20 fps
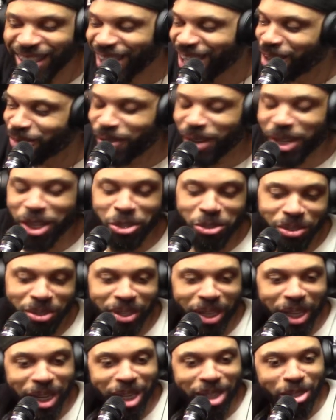Funny you should
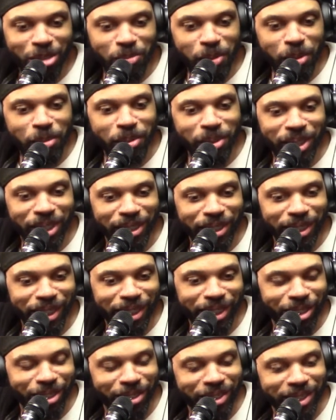say that. Some people think
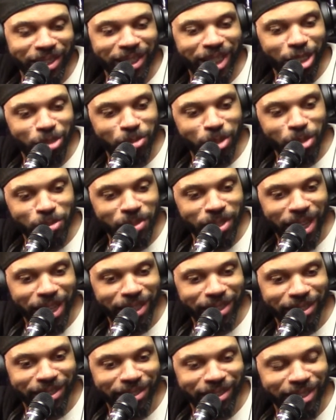that uh, Olietta's oh, supposed to be
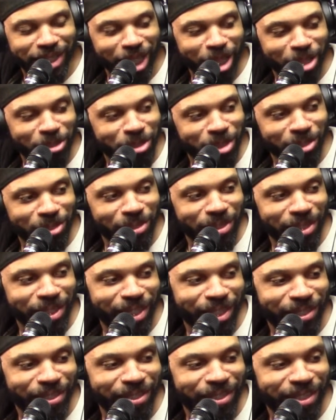like the
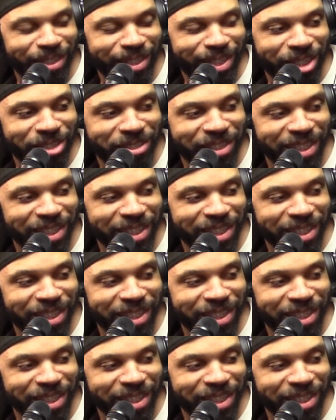devil or something.